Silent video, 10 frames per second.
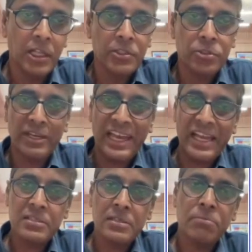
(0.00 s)
So
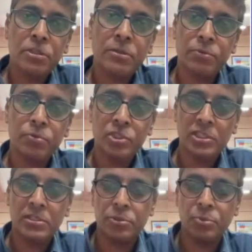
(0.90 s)
as number of
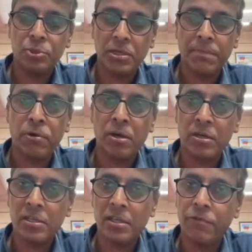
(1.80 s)
users shoots up or
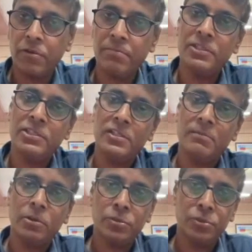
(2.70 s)
the information
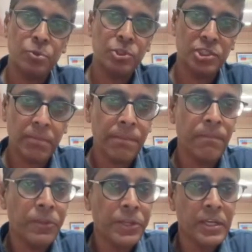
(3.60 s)
amount shoots up,
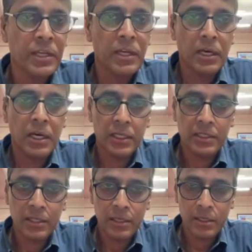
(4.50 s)

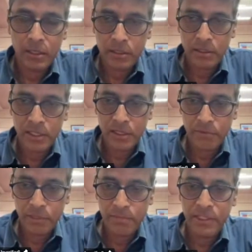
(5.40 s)
then there
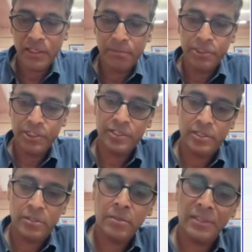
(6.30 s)
will be a
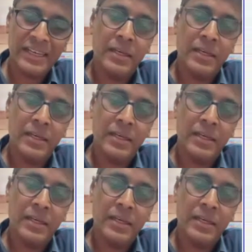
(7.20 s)
limitation on